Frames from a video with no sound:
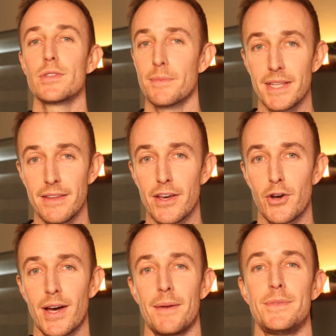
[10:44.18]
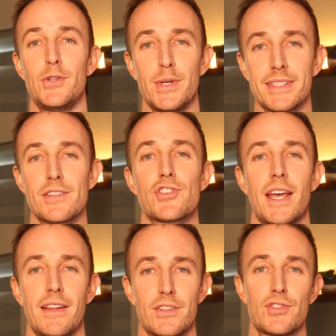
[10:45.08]
Ultimately, though, I'm doing this
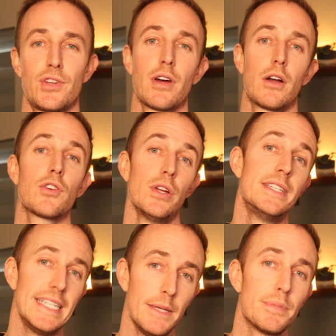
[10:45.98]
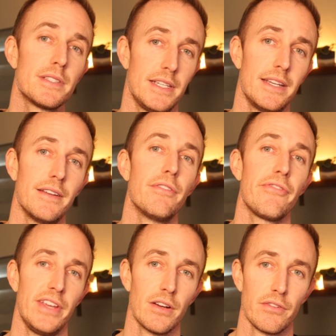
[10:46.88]
challenge to conquer a deep
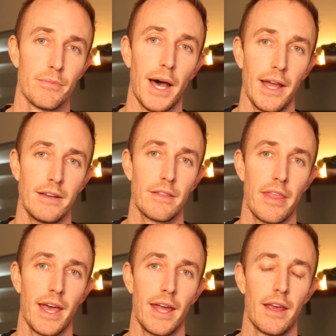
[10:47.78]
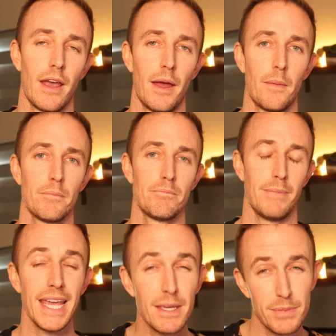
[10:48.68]
seated fear of mine that
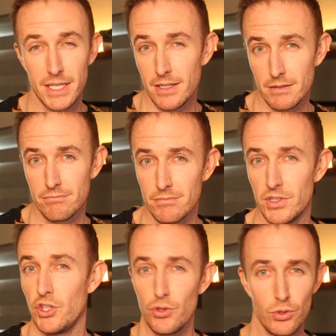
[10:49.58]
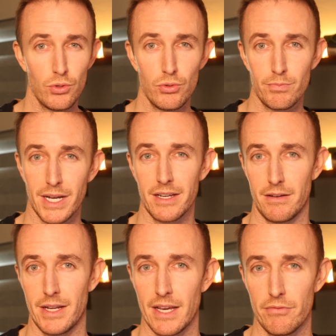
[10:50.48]
maybe you
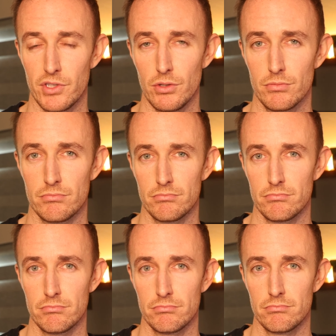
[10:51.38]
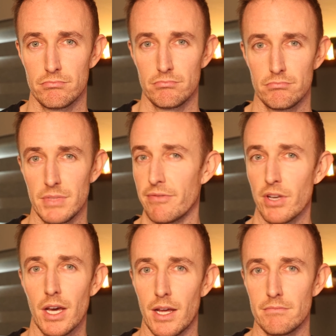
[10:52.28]
might have too. If
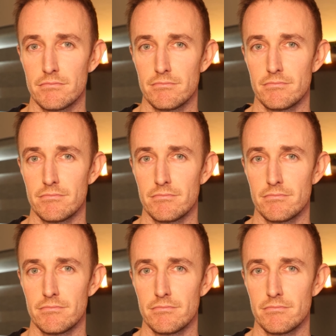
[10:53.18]
not,